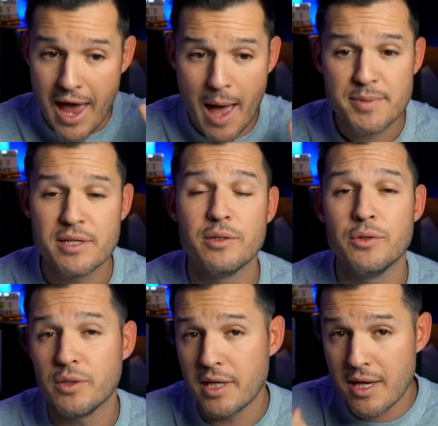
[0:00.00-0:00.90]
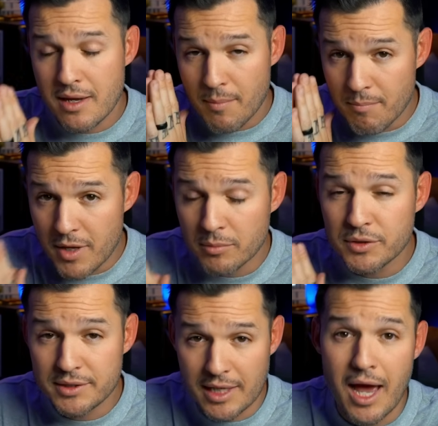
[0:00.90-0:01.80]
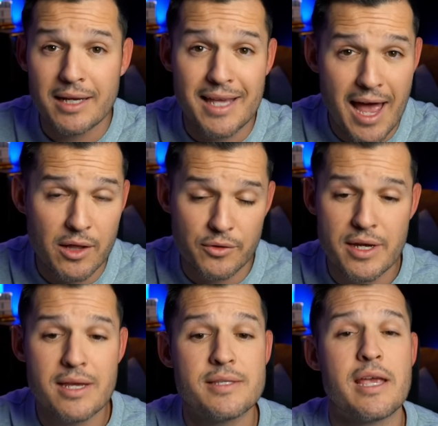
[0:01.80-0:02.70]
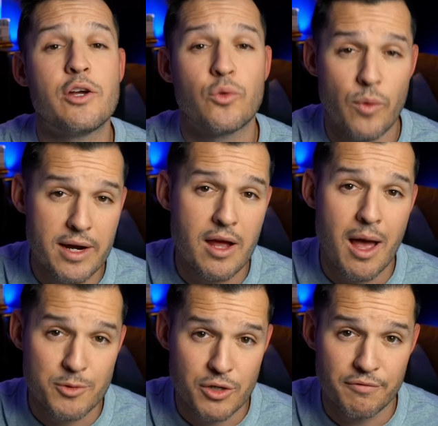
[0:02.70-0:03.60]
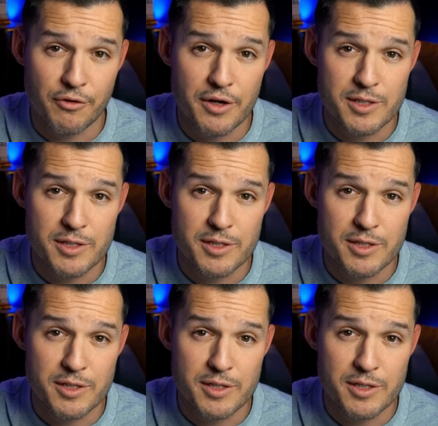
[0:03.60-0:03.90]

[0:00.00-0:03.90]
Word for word: absolutely minimal dot gallery is a great option for